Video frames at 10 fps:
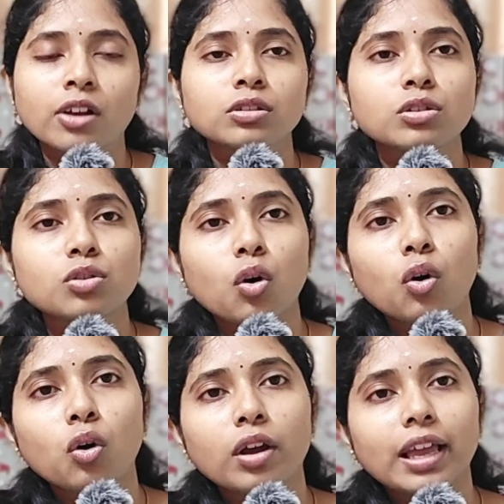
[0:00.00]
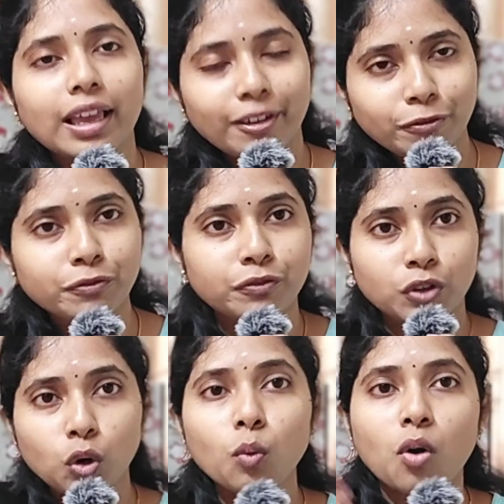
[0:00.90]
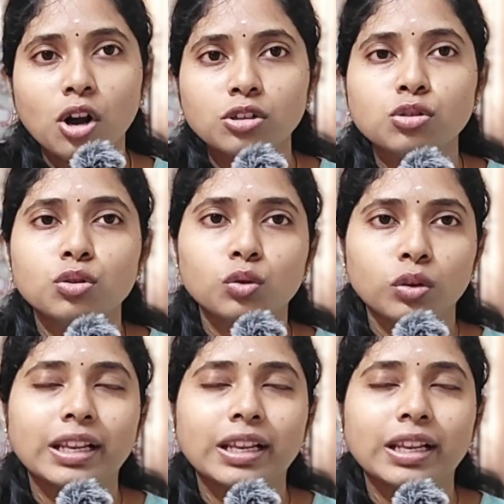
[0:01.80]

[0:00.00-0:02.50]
So, if you want to